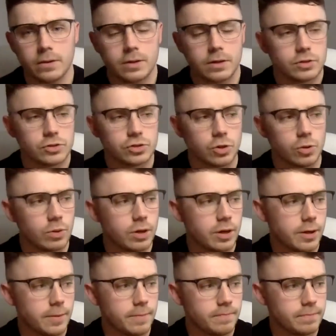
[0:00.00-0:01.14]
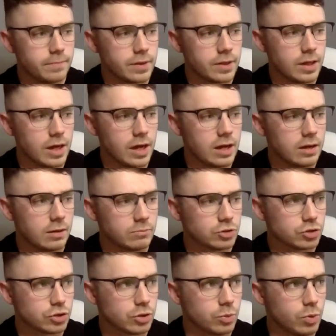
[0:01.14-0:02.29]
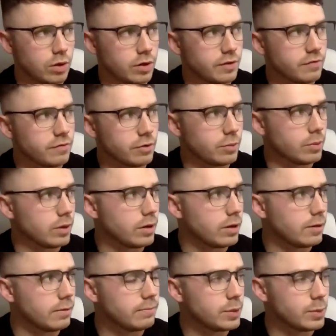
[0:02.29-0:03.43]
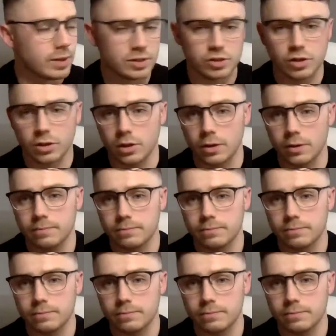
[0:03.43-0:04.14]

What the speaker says: So yeah, I'm just gonna walk you through US dollar